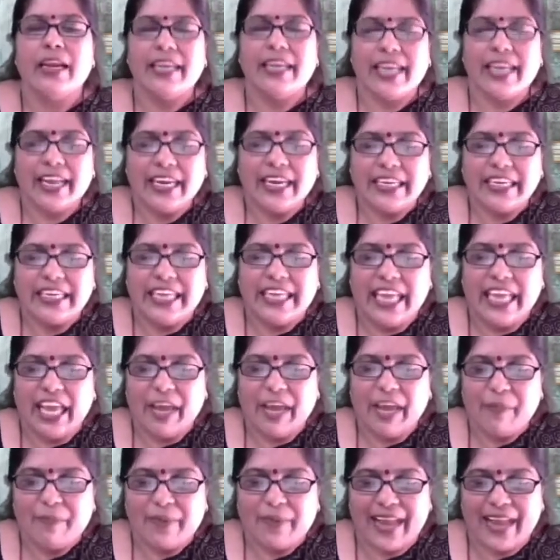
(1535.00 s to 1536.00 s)
take a
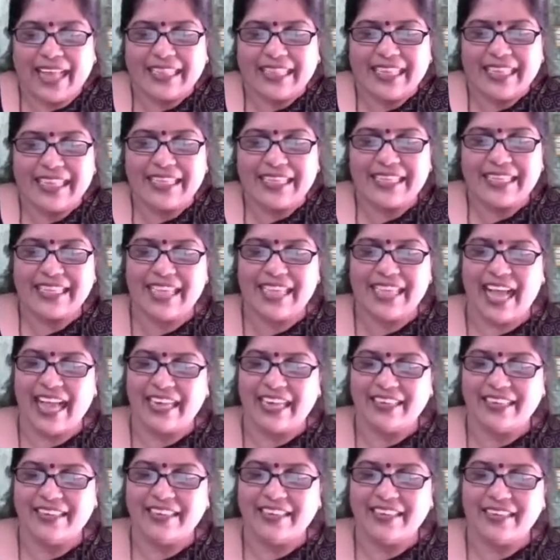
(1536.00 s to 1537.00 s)
deep breath
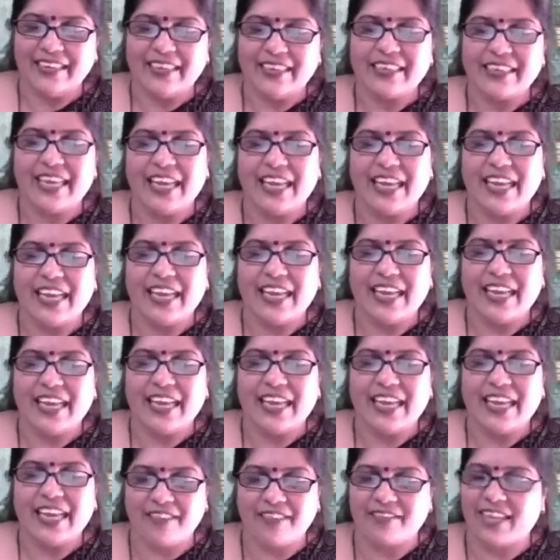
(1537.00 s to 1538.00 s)
inside Tell
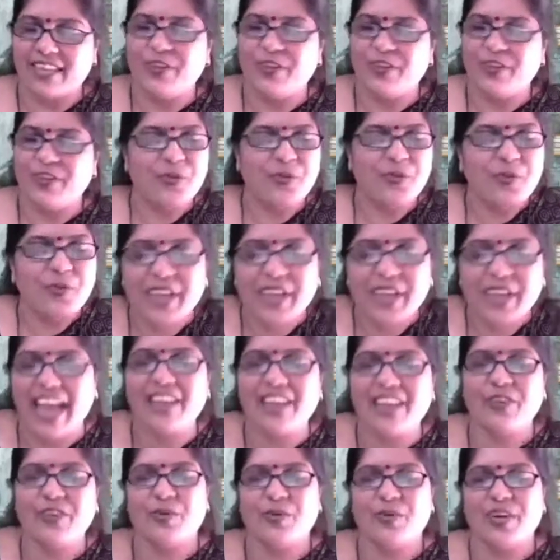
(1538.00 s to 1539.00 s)
yourself that you
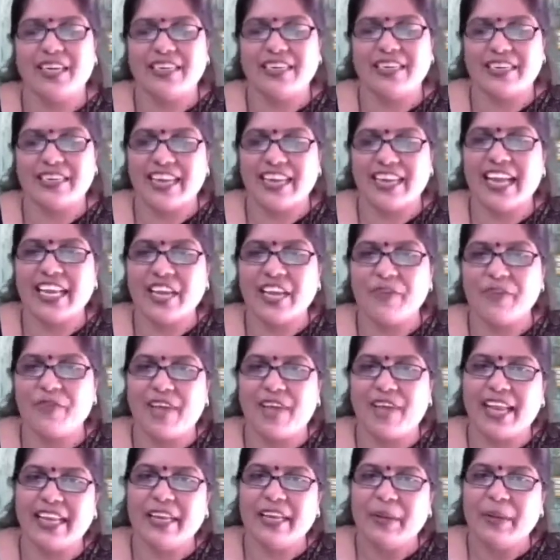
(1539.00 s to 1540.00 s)
can do it really
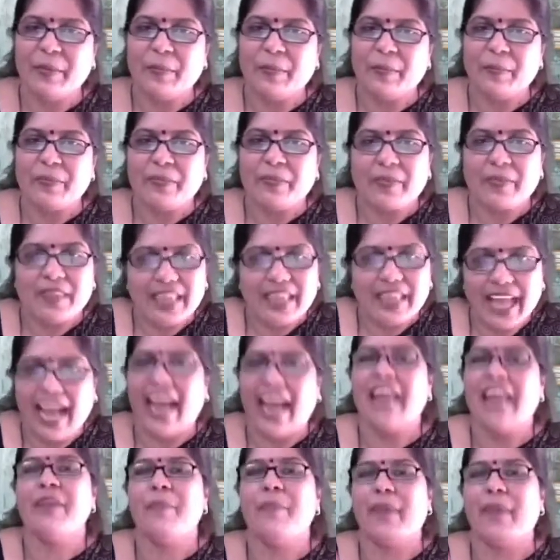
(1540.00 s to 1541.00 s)
well
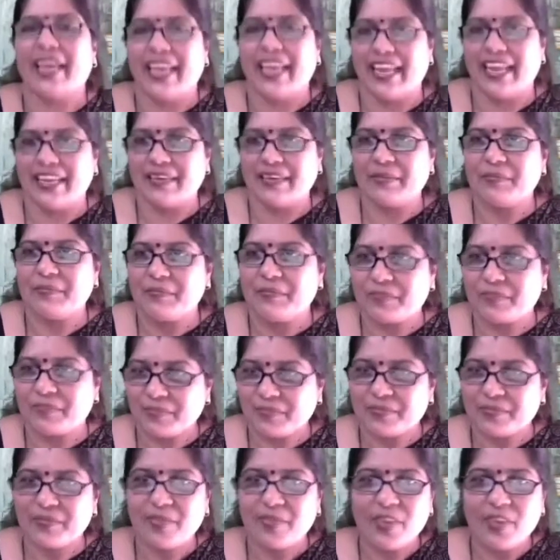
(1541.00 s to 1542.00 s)
and begin.
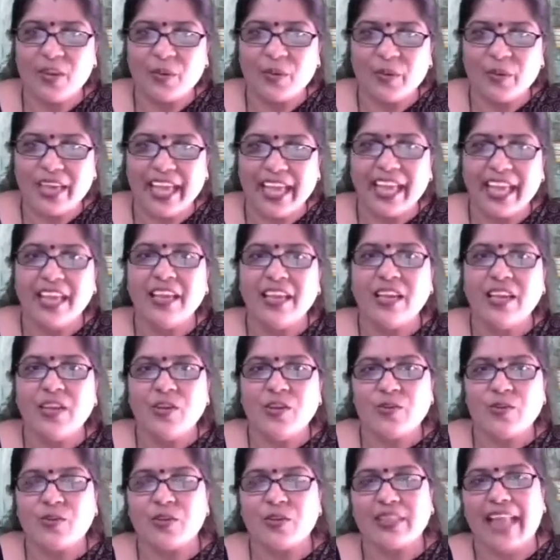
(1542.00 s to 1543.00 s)
Okay.
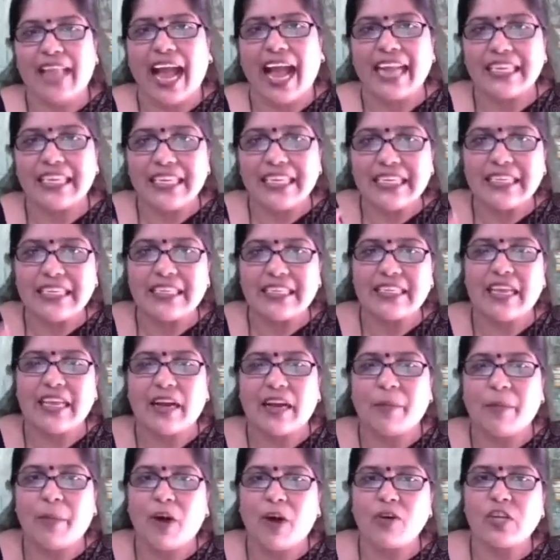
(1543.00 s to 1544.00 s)
So that is
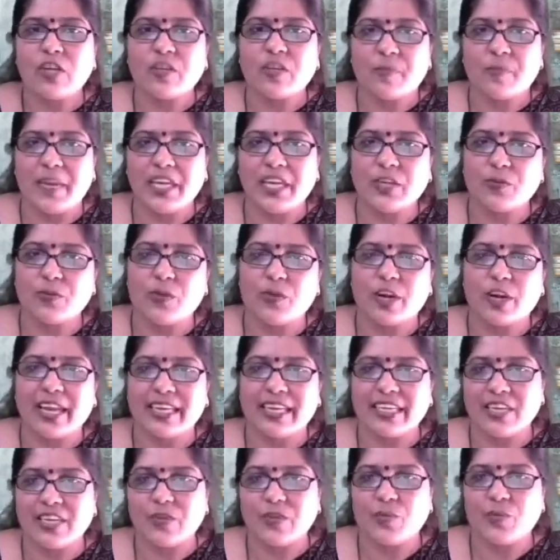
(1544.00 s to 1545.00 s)
about speech. What I
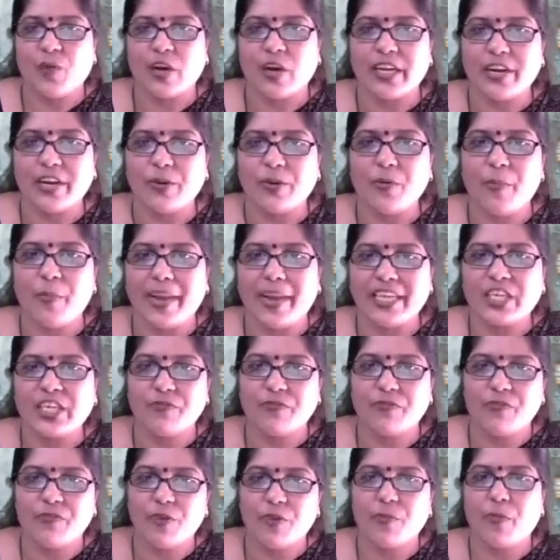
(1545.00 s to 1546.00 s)
just wanted to
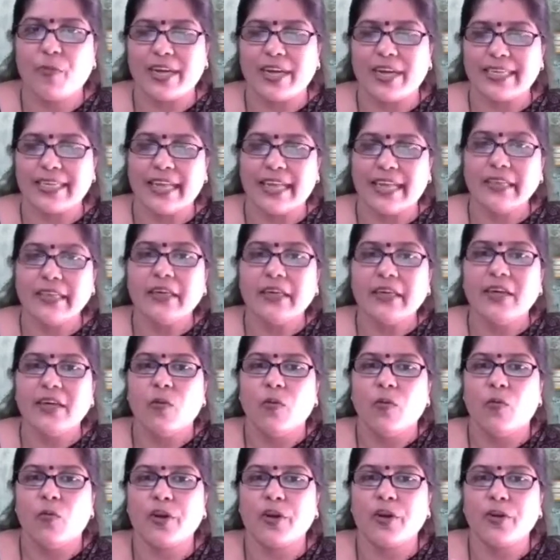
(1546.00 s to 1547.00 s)
mention few points that
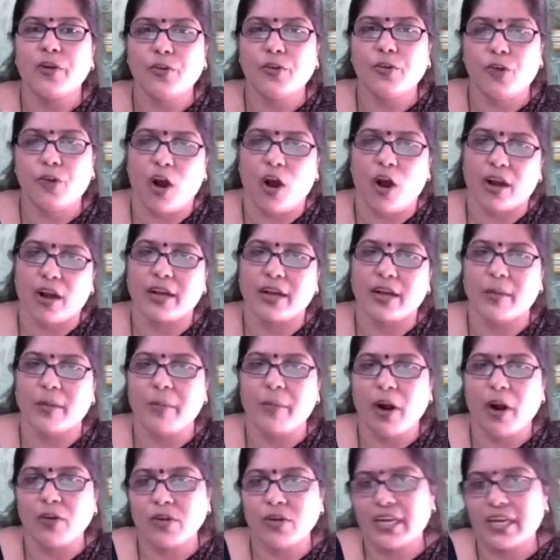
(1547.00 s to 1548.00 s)
what you talk
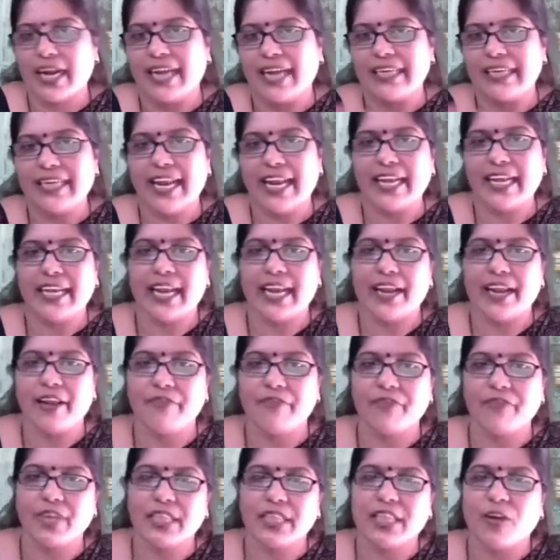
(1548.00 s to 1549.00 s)
about content and
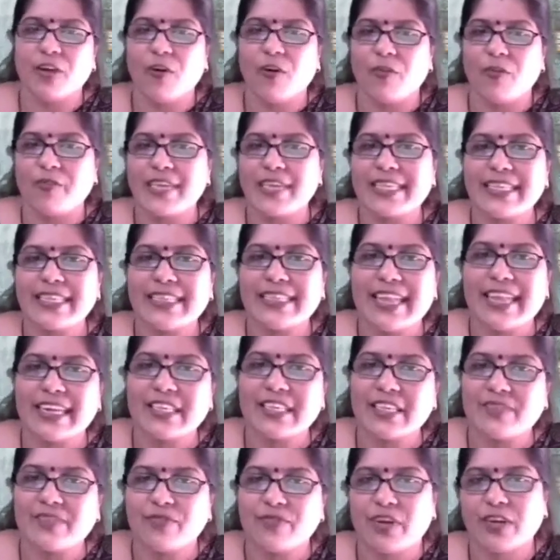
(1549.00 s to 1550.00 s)
everything, obviously
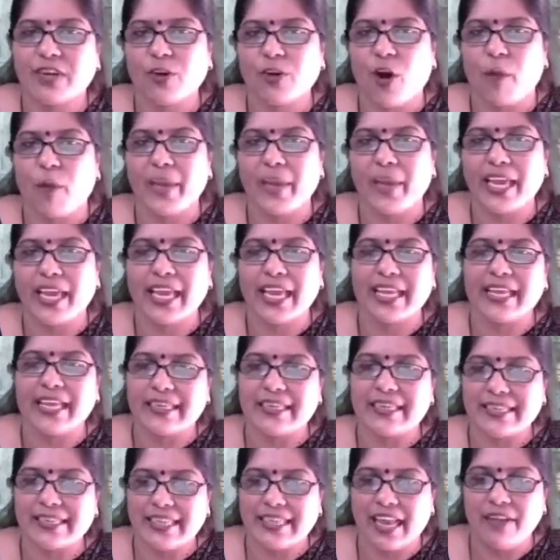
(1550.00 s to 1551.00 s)
that's a topic in
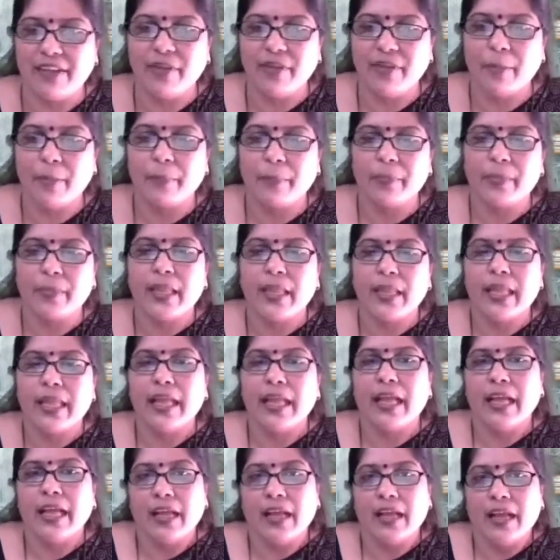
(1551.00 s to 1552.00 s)
itself.
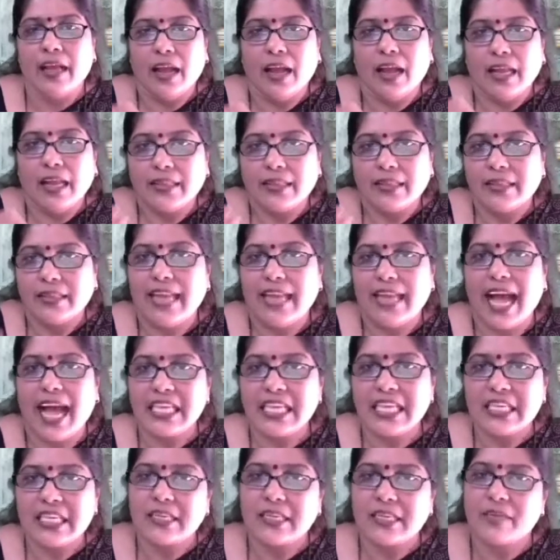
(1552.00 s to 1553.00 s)
The
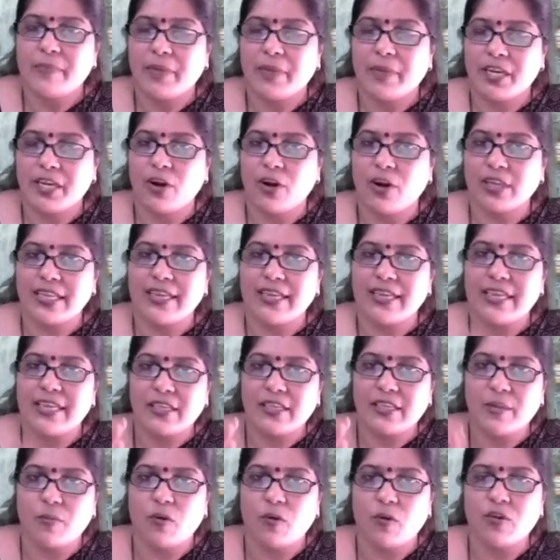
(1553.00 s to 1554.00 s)
last but not the least,
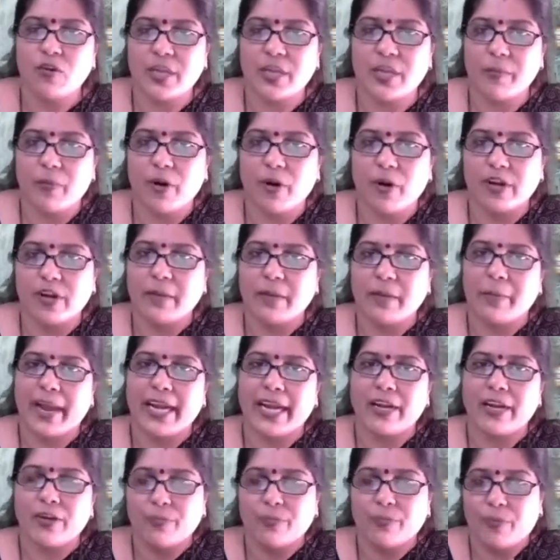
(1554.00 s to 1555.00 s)
the most important
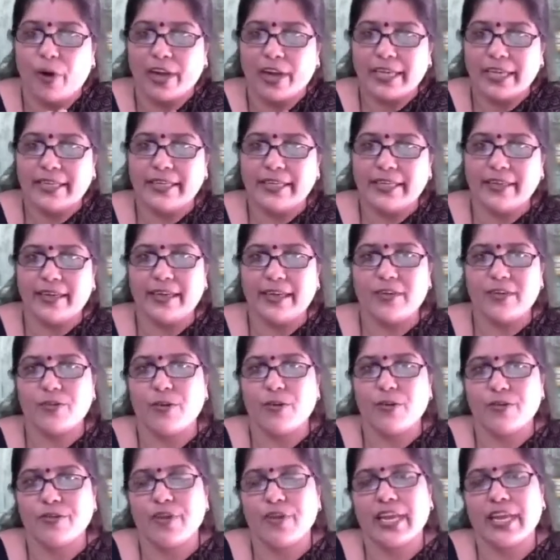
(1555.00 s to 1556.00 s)
point here is
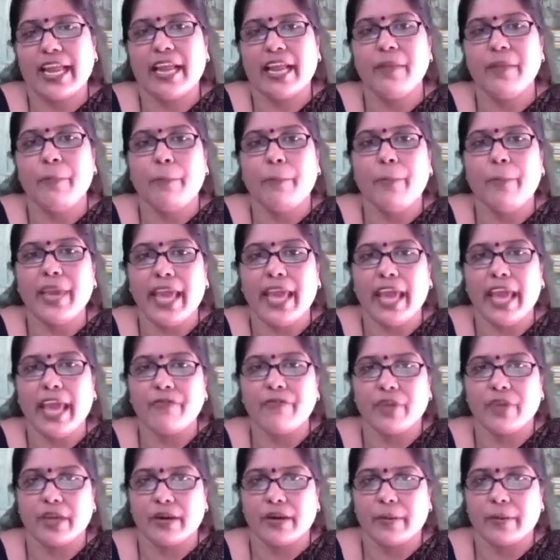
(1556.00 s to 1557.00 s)
also again
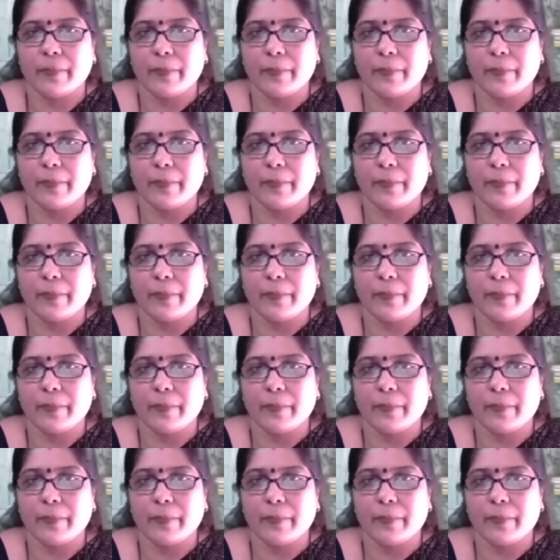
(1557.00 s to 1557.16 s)
behavior.